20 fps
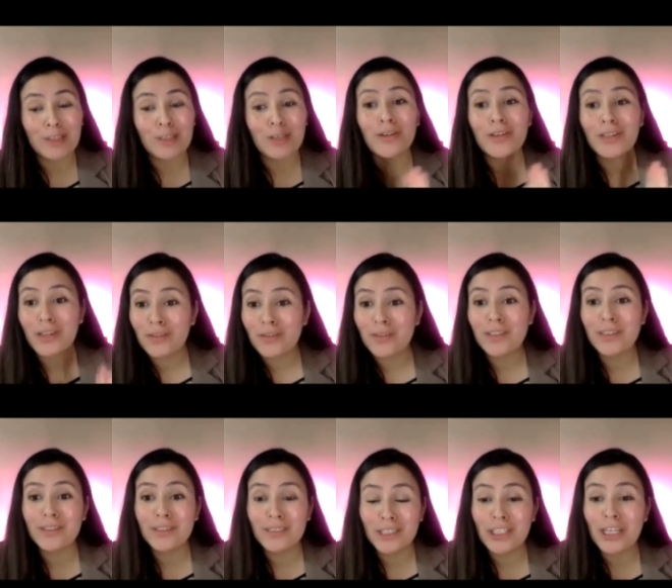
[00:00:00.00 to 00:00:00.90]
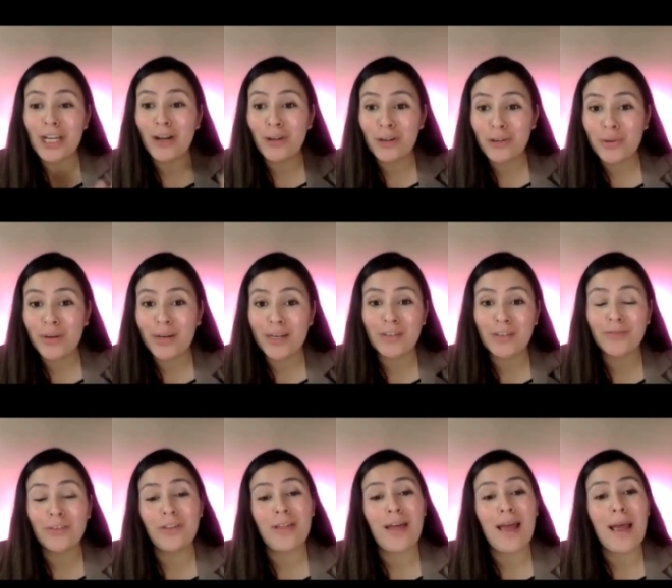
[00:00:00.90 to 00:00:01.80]
So I'll give the child credit
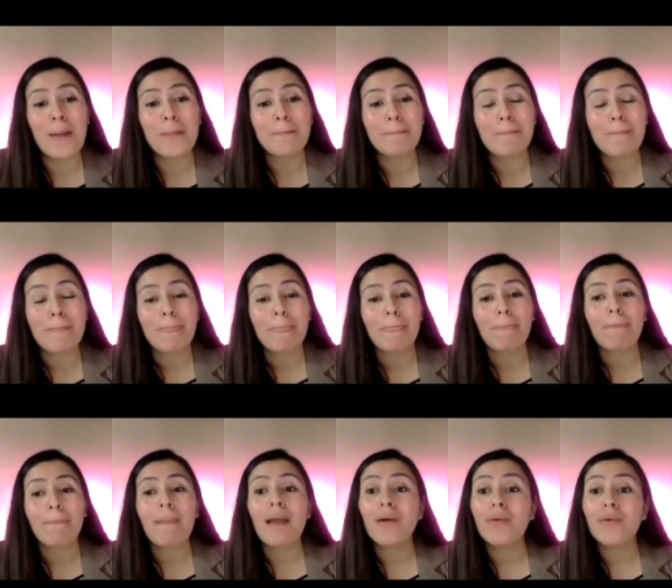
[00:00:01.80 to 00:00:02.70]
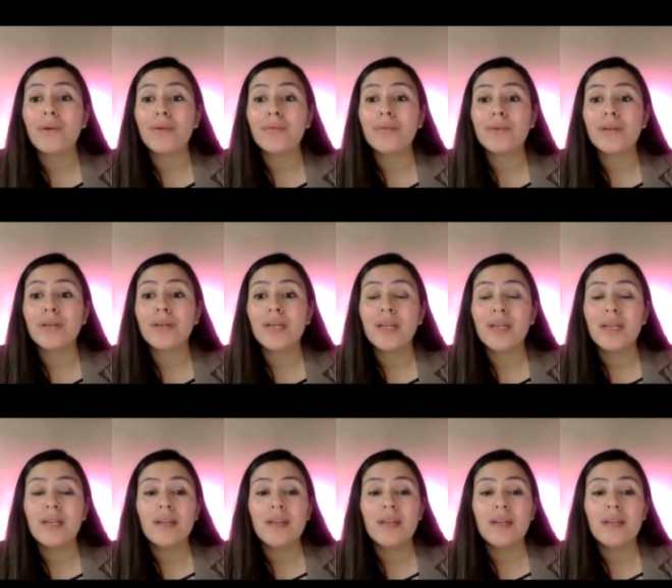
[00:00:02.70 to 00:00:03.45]
for that. However,